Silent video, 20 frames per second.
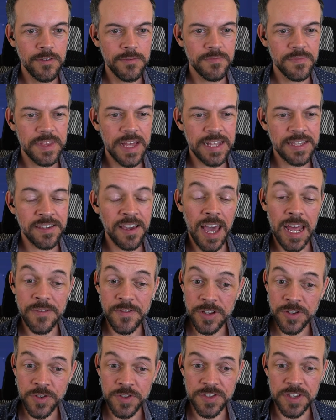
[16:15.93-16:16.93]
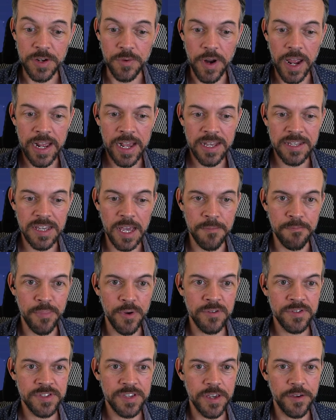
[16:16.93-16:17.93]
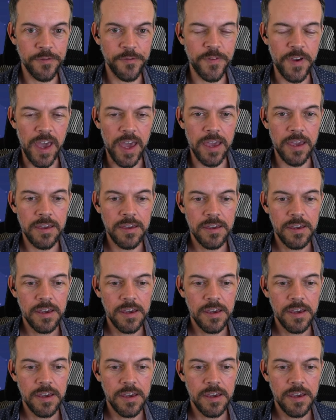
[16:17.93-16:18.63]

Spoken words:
That's kind of interesting, right? Because I'm boosting Fae.